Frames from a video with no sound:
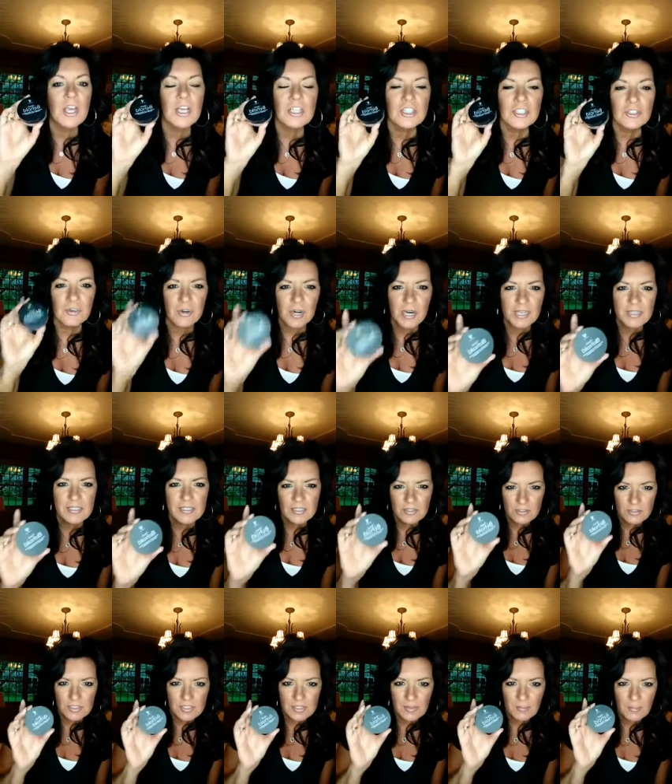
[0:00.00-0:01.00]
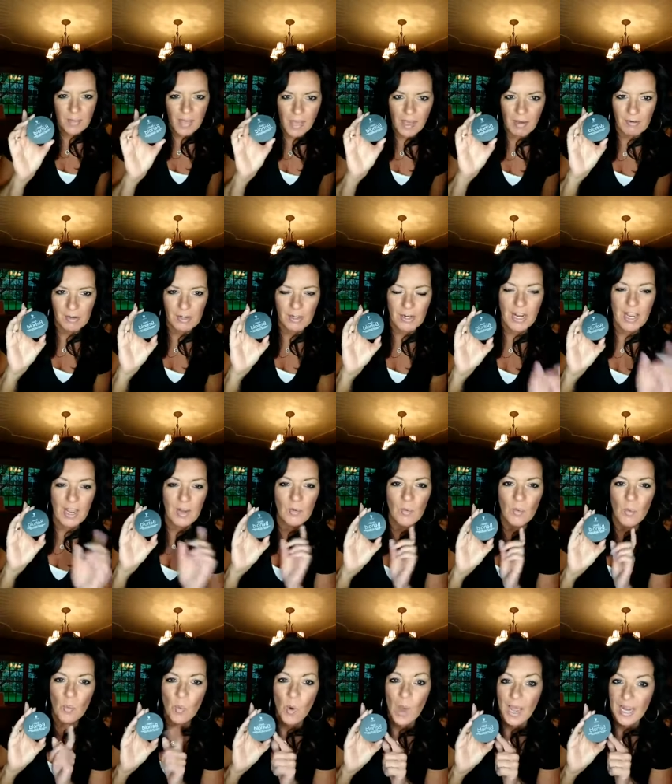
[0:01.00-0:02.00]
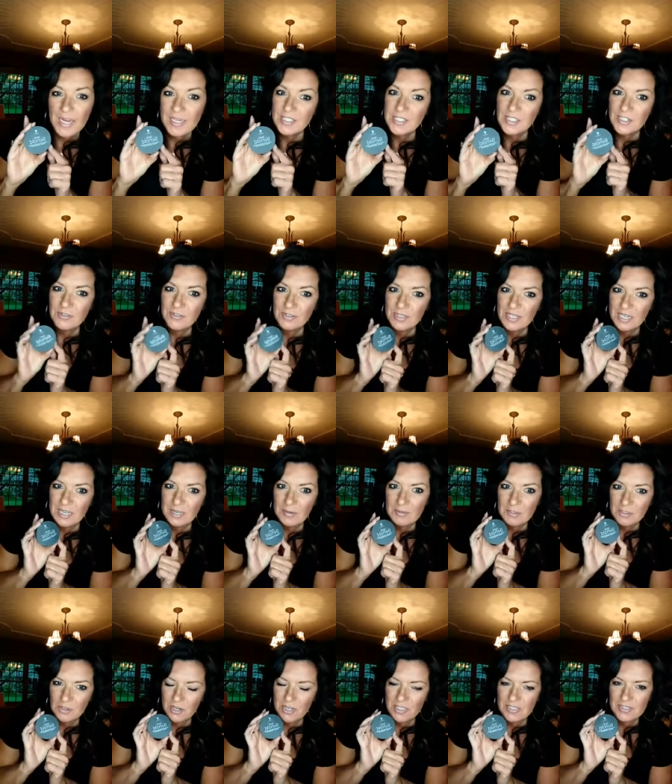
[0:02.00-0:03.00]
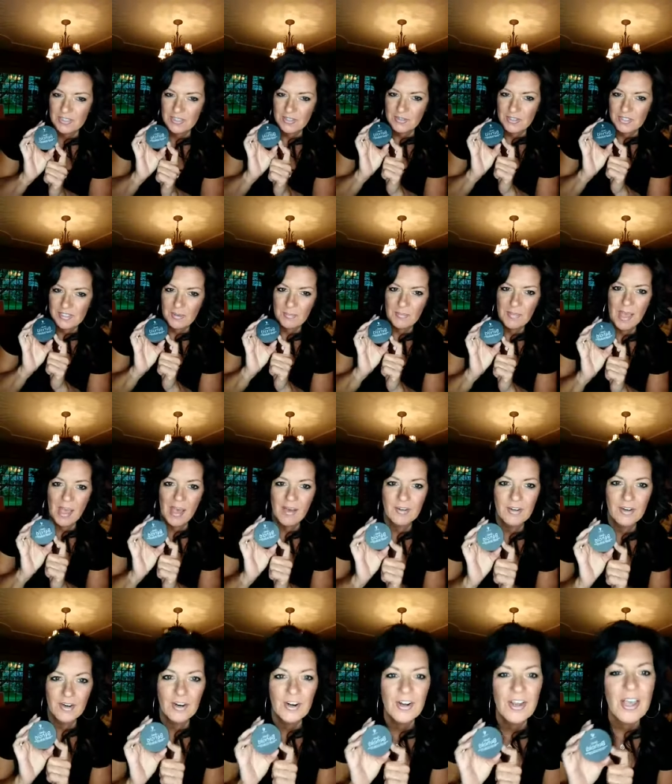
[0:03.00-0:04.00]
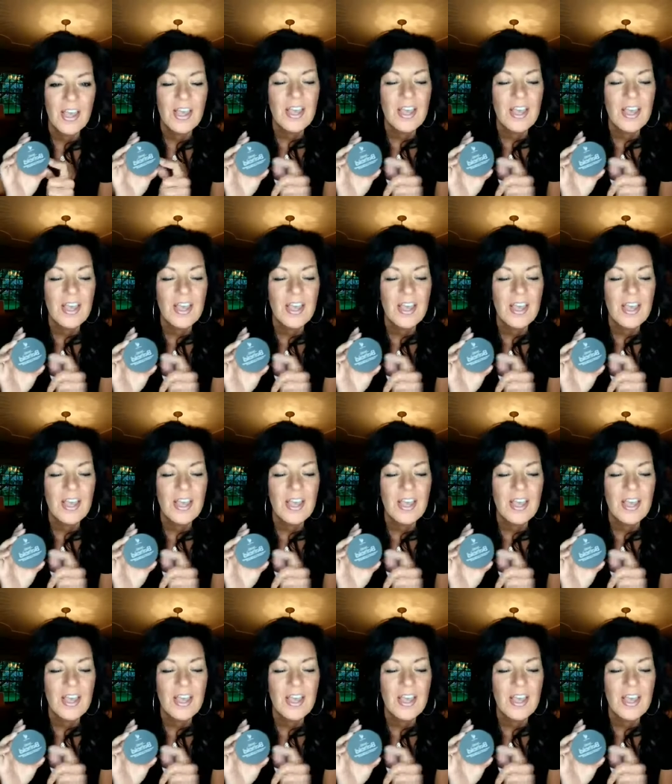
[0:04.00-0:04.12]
translucent powder and why do you need translucent powder.